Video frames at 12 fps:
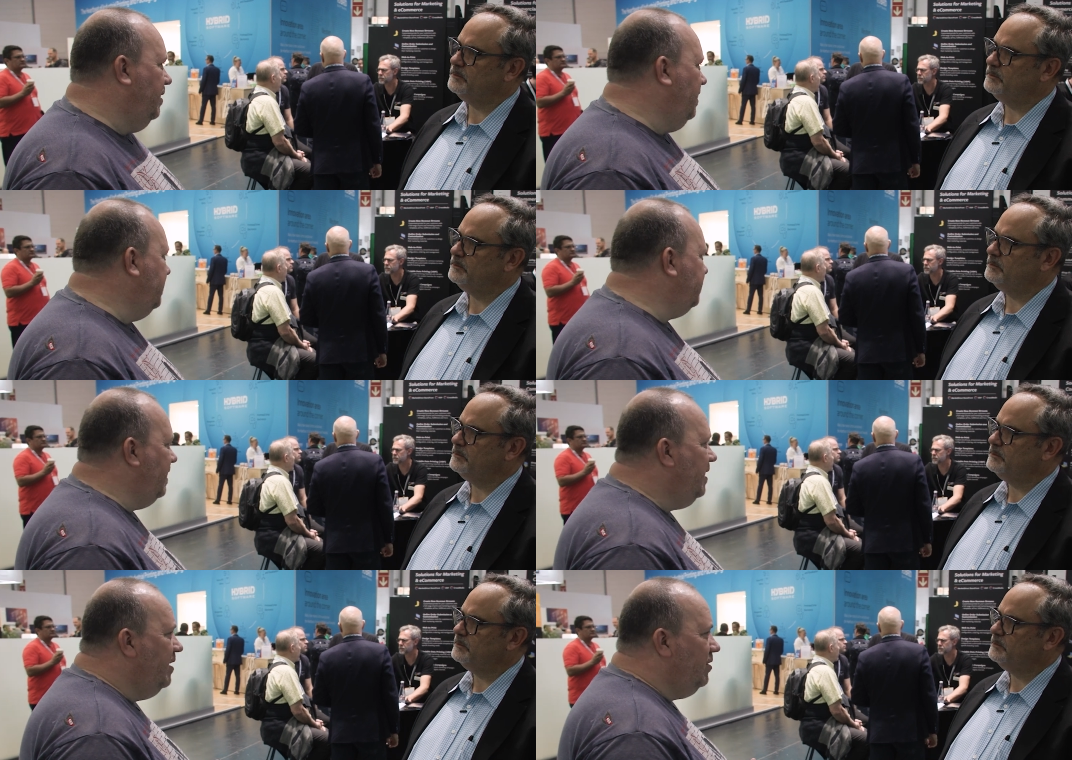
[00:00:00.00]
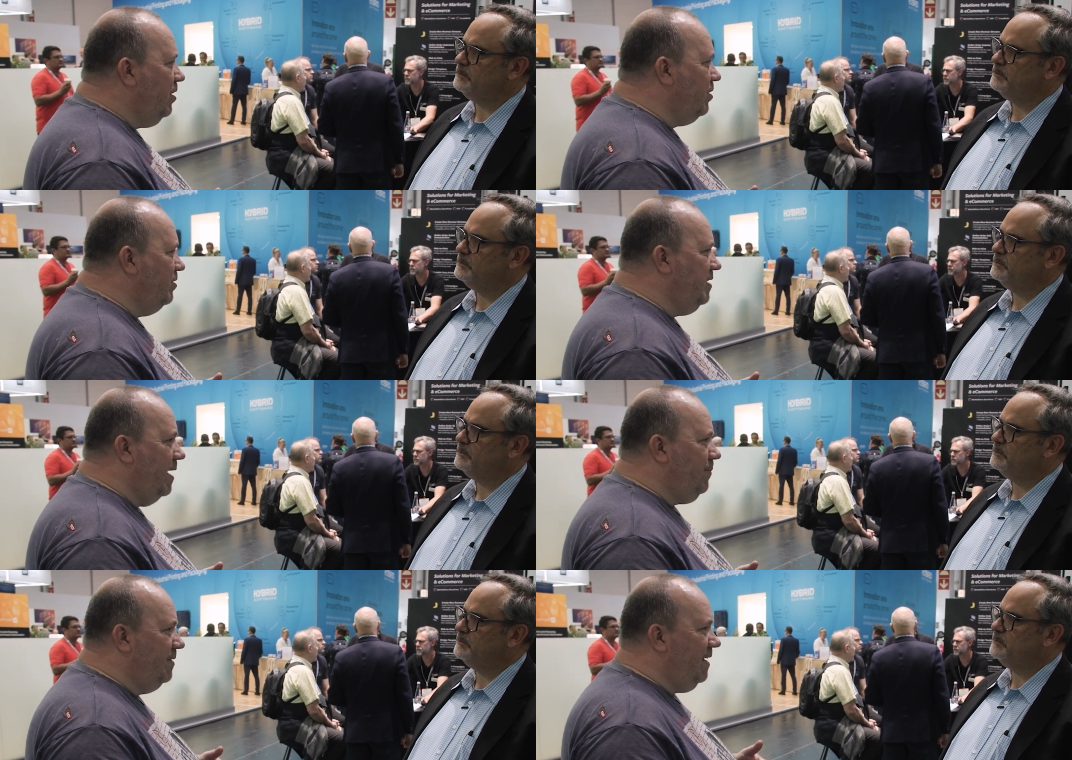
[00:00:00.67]
Speaker 1: the, let's say, not on the
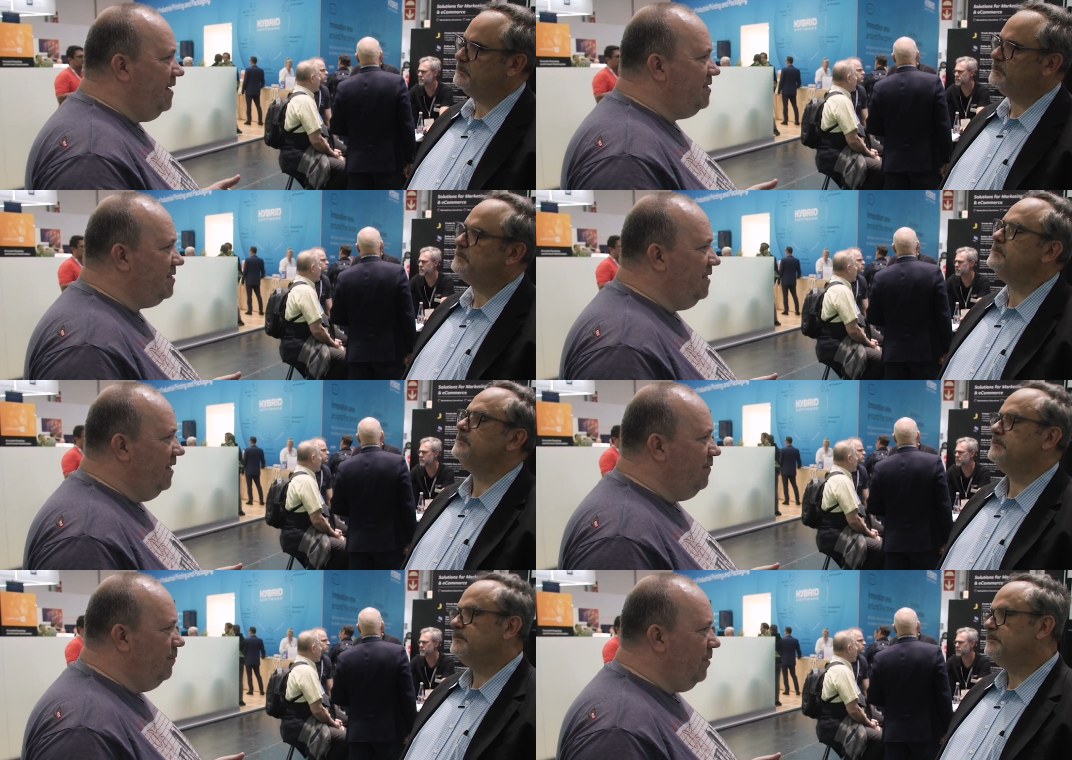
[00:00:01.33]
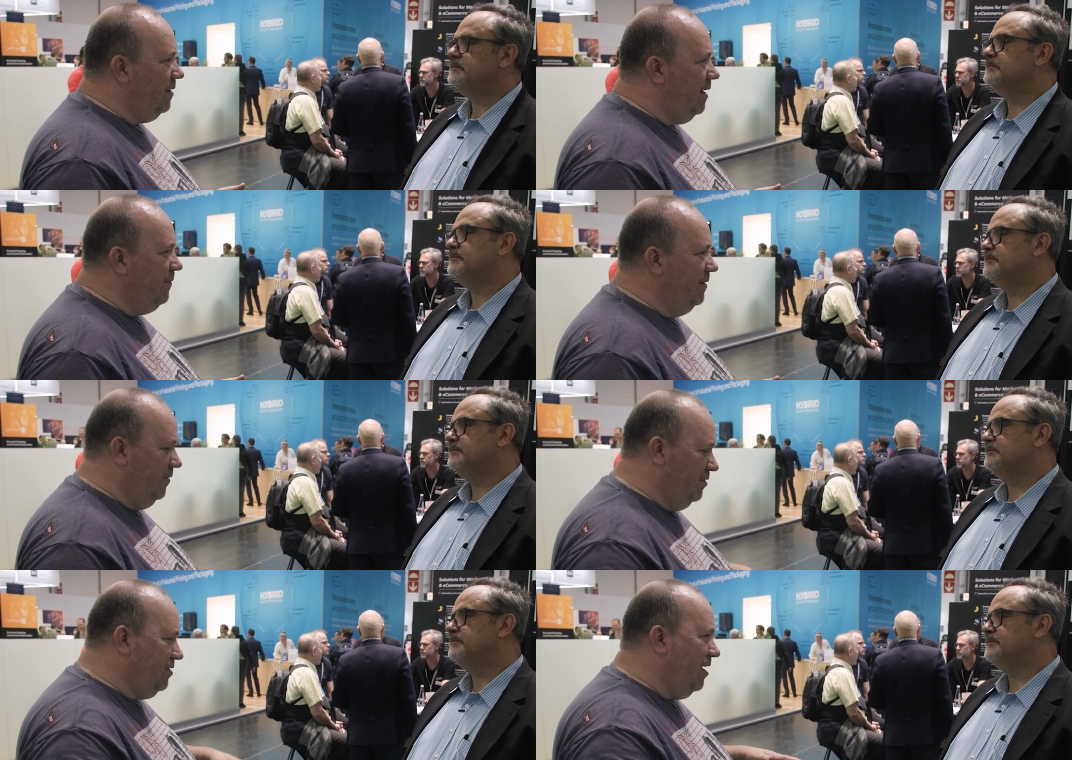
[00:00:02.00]
application level, but I mean,
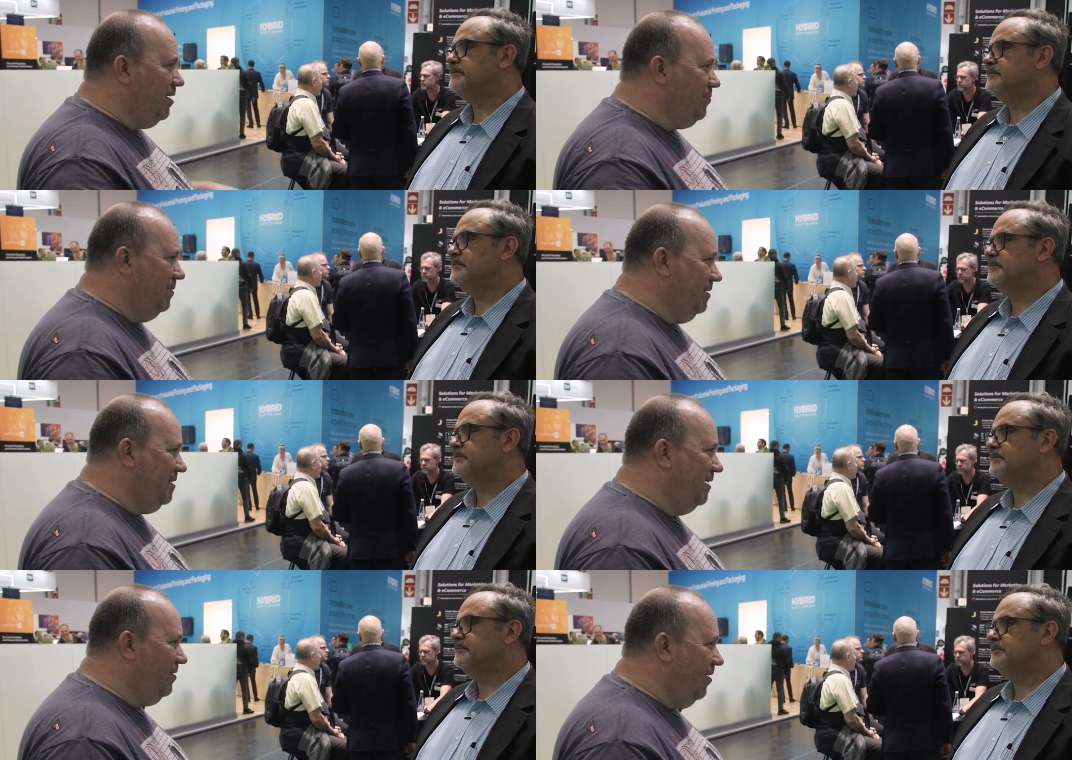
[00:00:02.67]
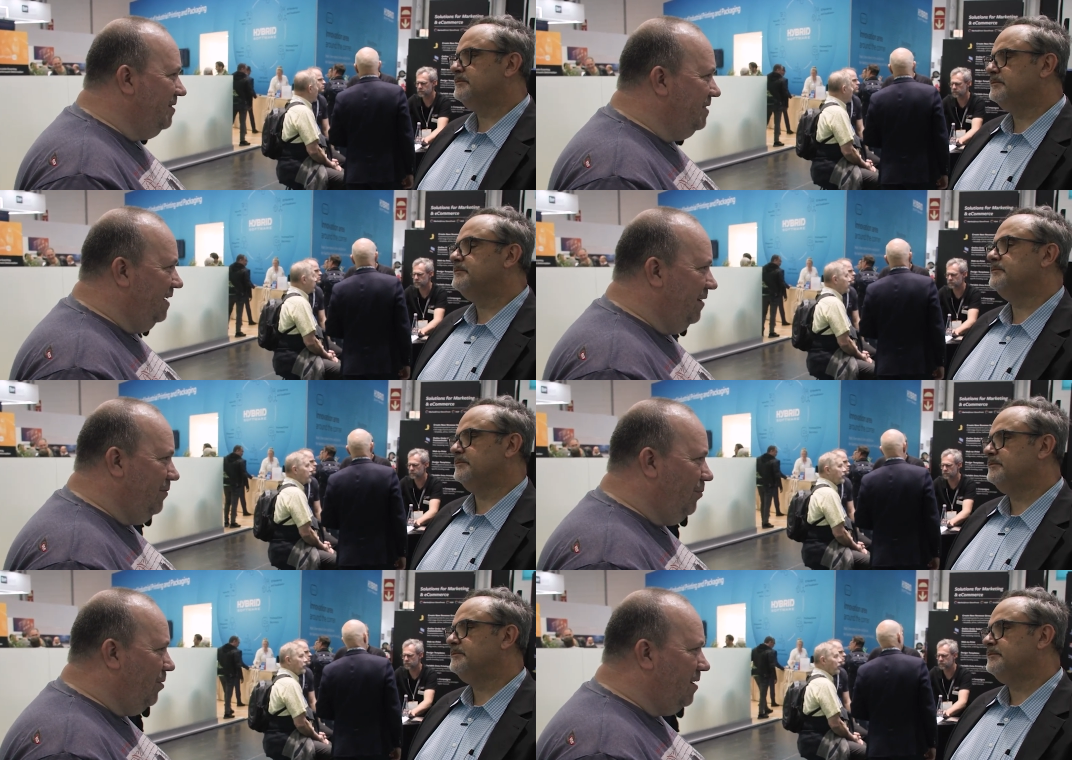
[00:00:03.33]
we start with the technology
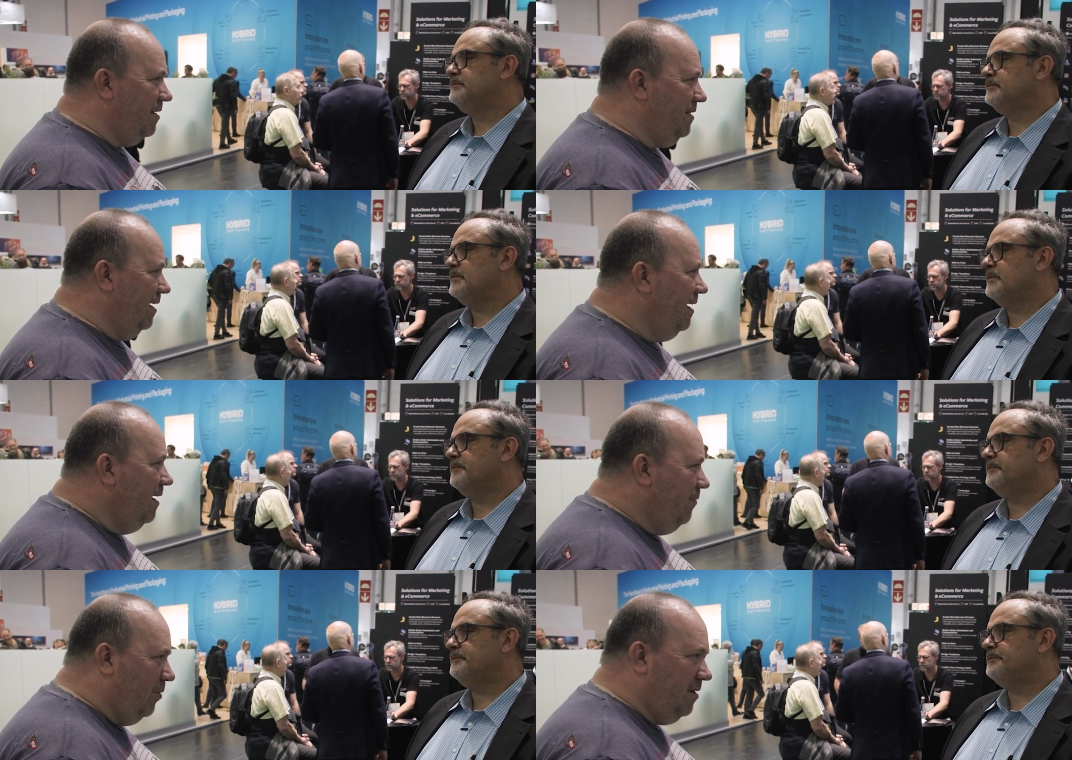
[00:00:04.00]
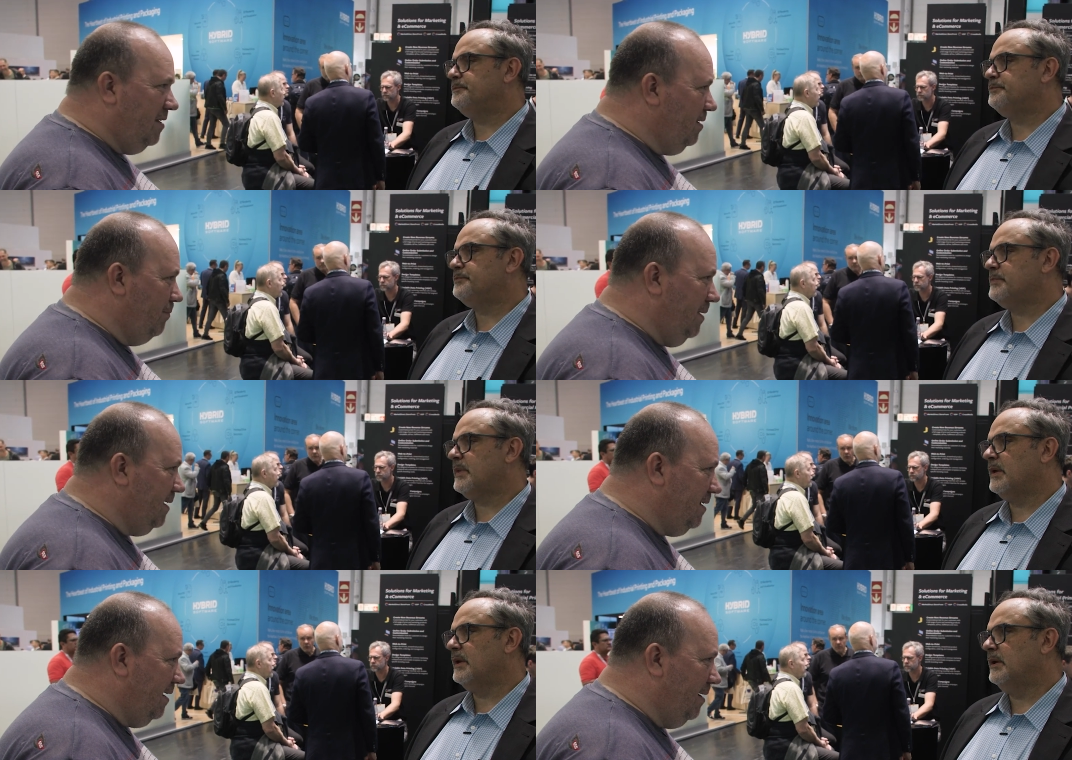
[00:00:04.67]
level. What are the, what are the
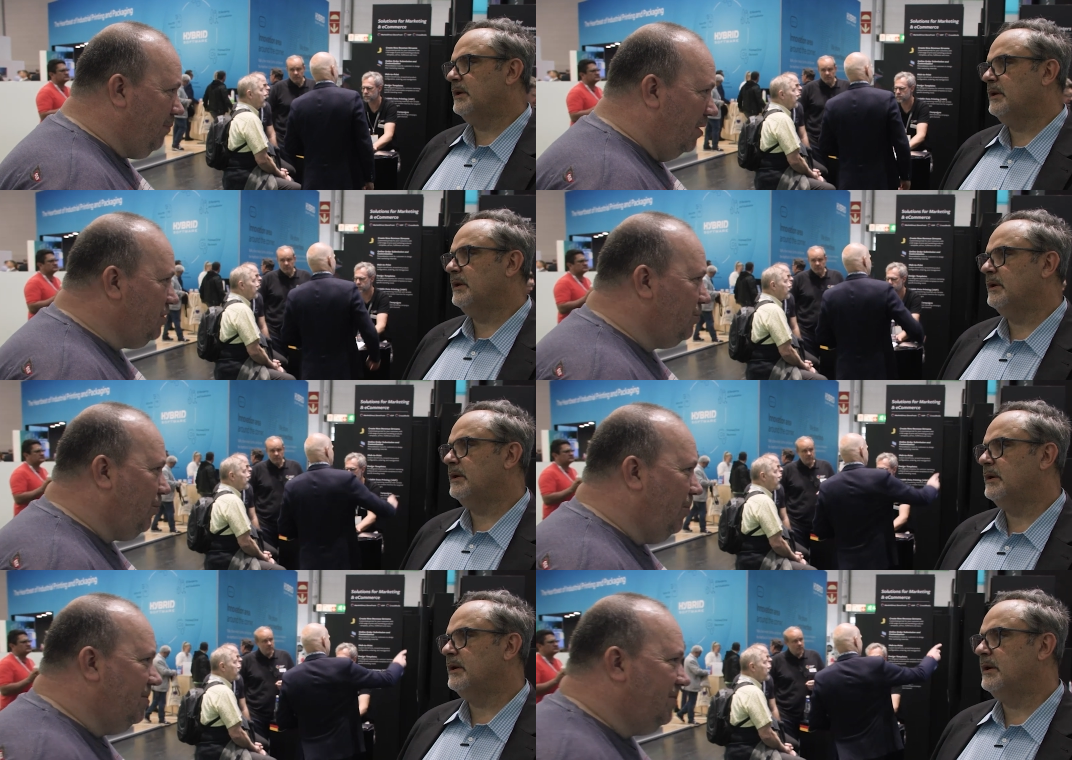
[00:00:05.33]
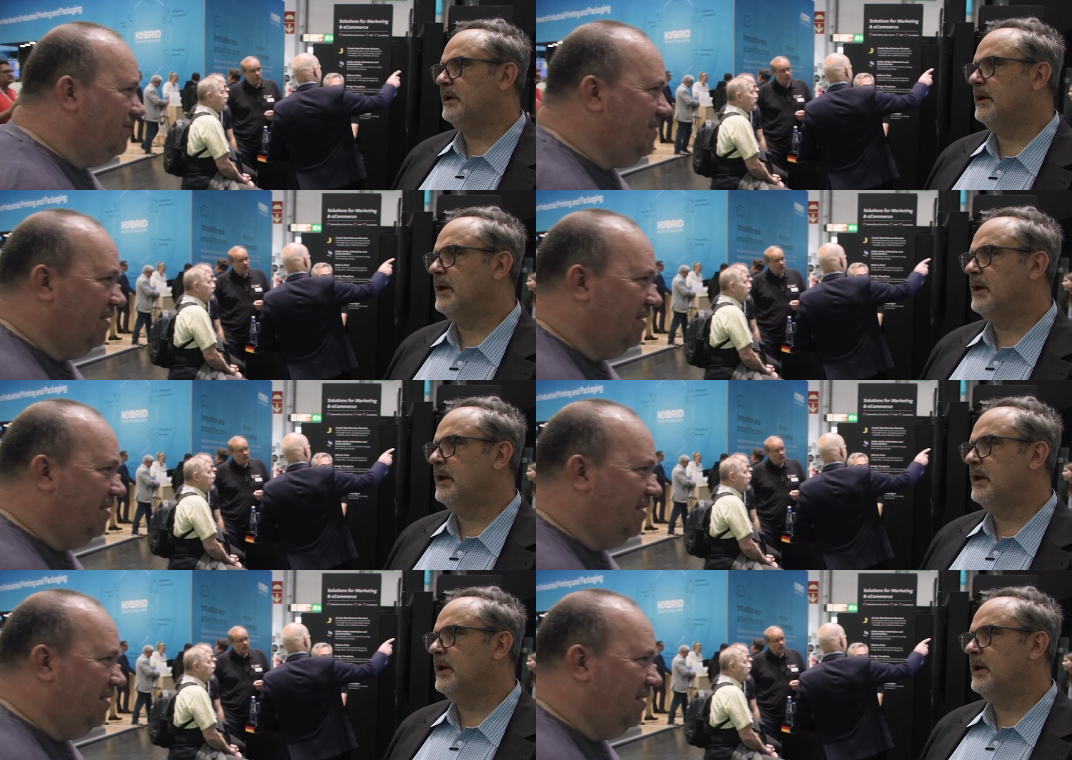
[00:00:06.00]
big uh, buzzwords of